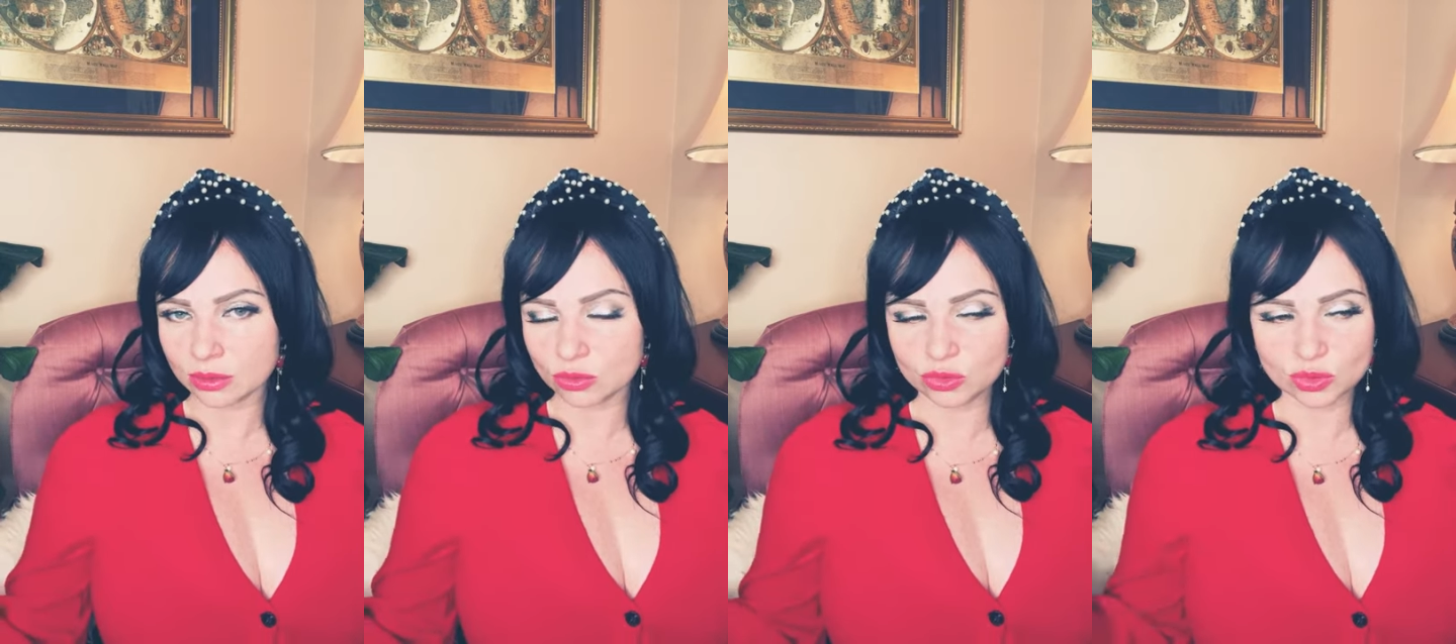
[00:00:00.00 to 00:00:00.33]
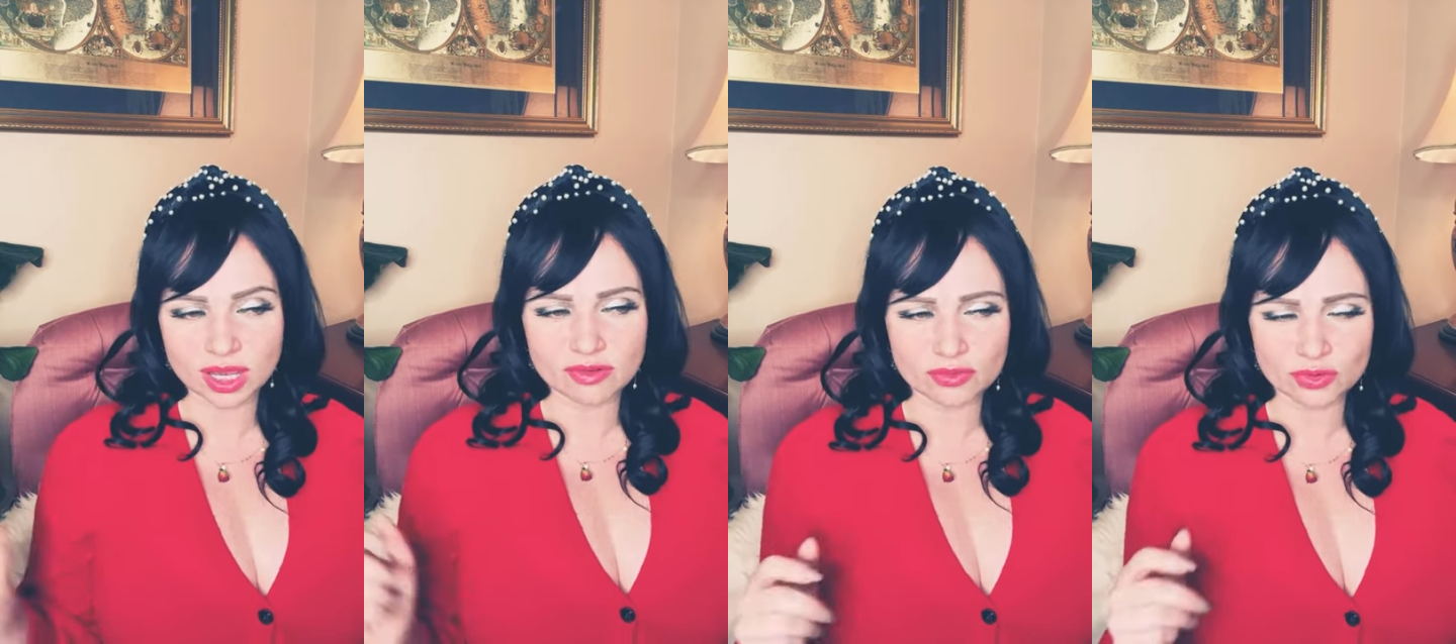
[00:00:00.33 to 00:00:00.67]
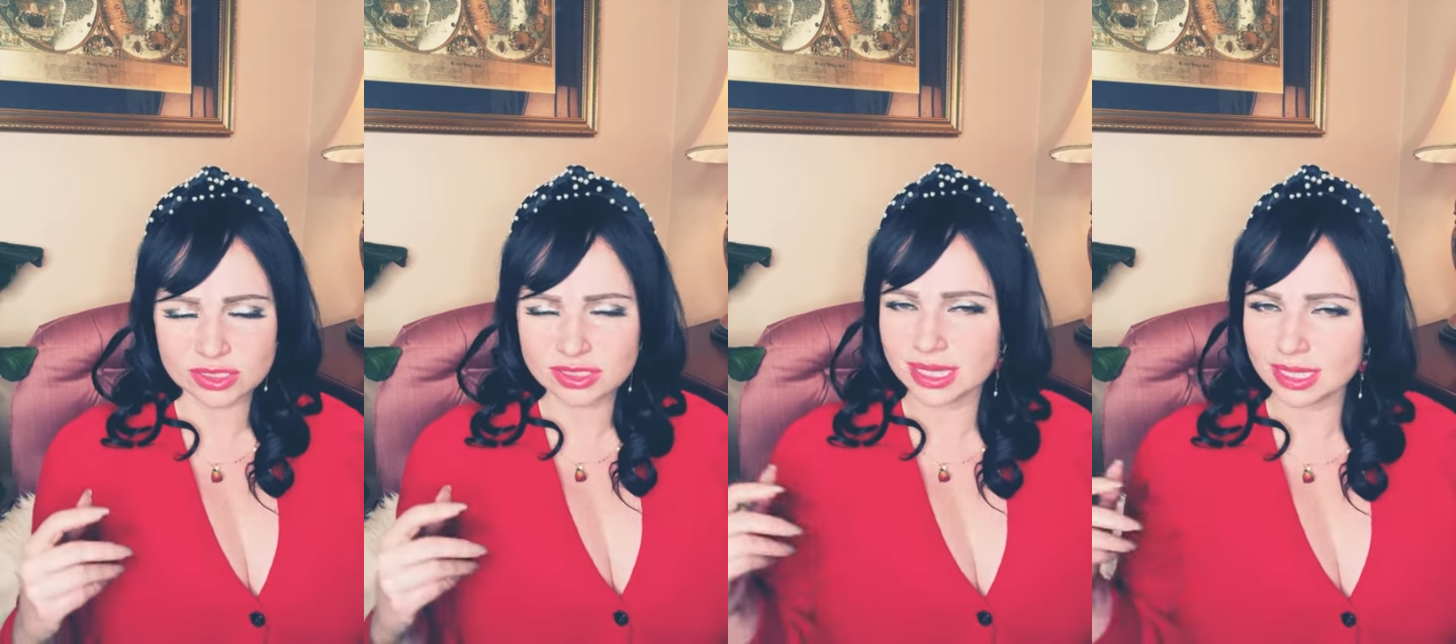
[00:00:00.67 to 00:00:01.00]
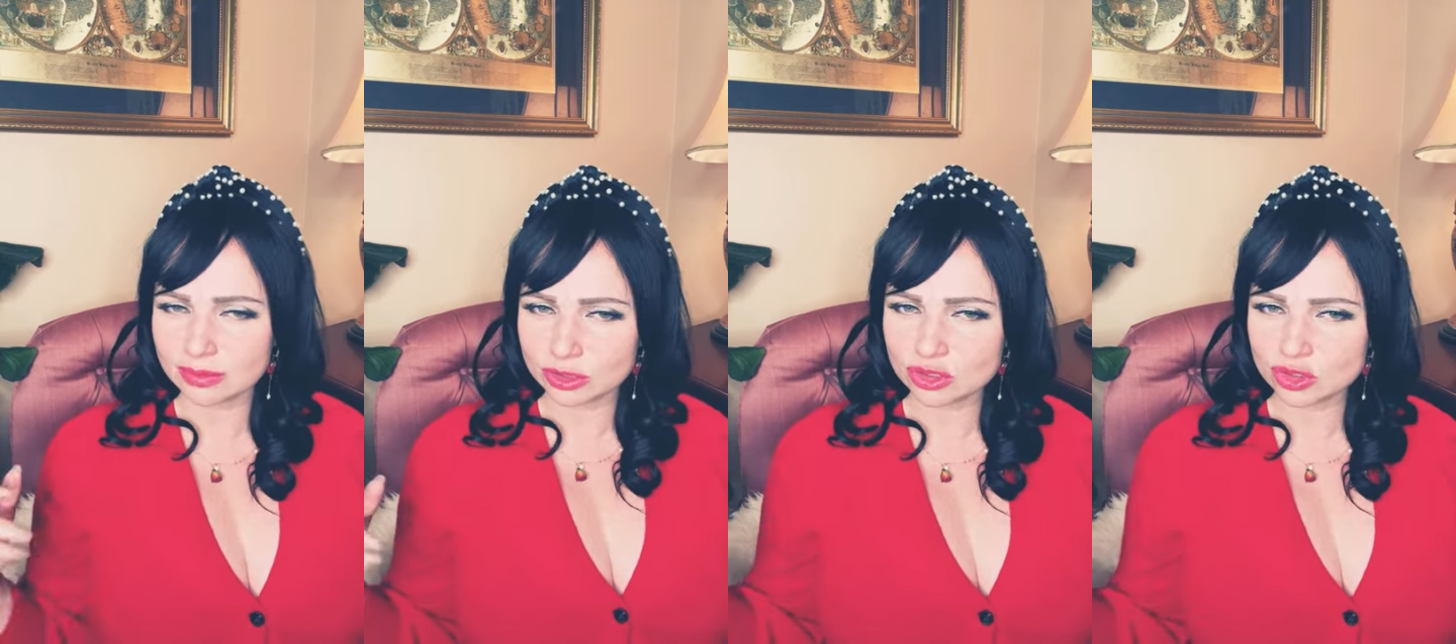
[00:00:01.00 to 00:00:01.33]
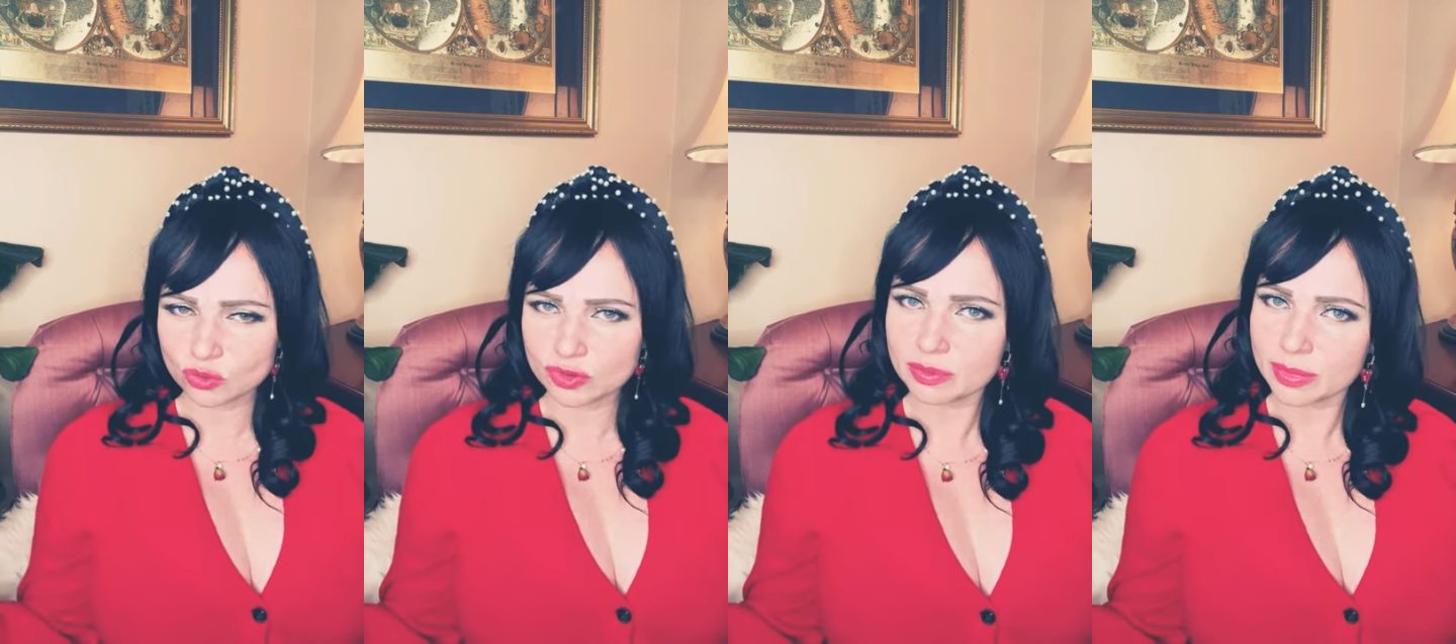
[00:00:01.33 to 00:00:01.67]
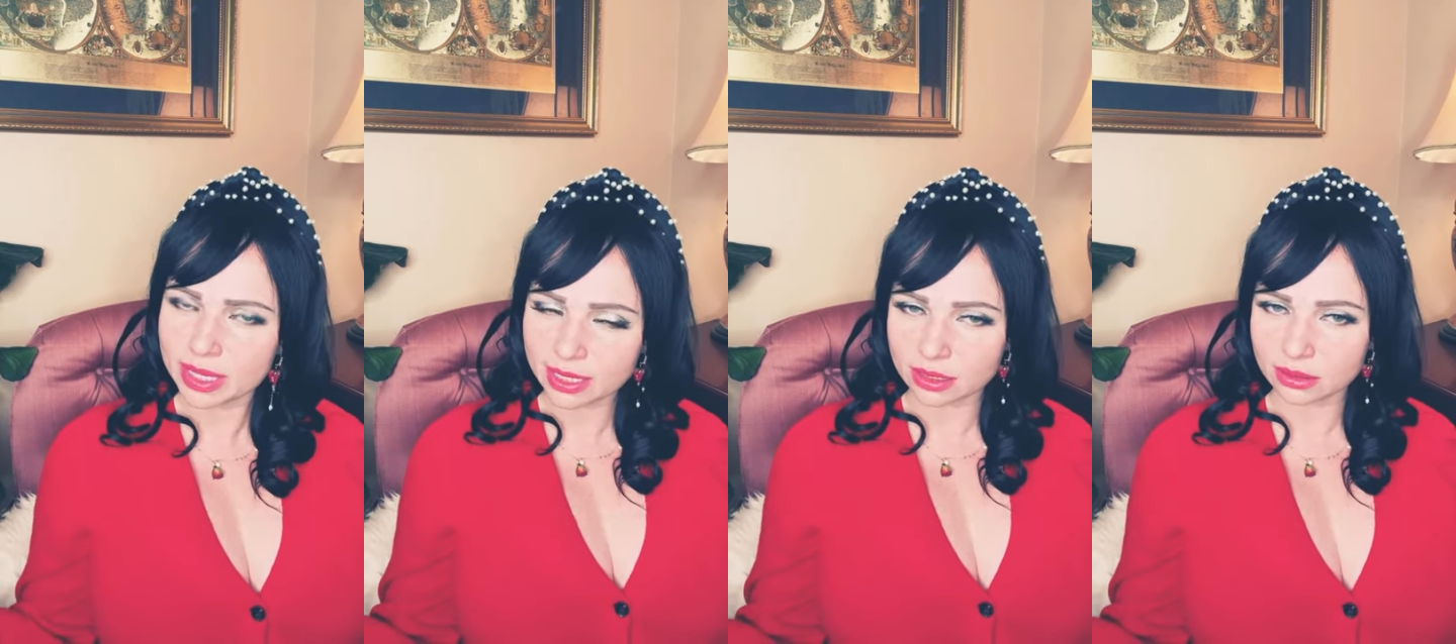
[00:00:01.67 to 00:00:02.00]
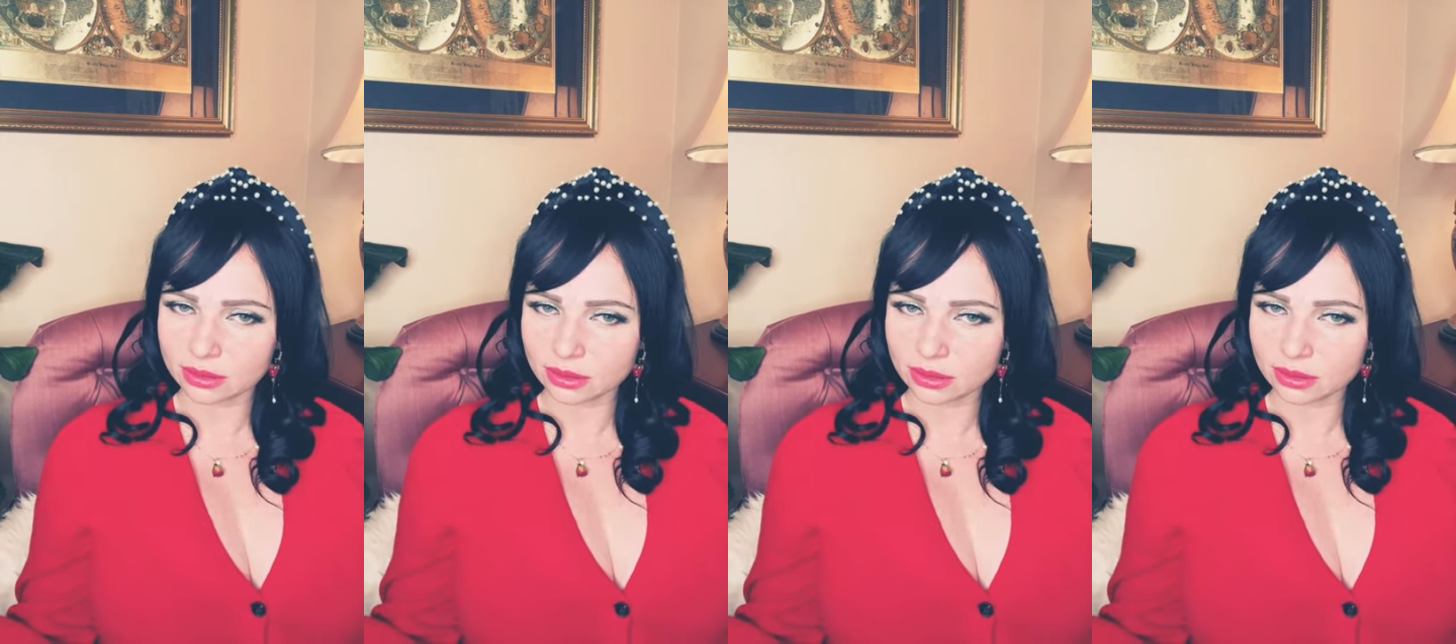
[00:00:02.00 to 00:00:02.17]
or you have resentment toward men.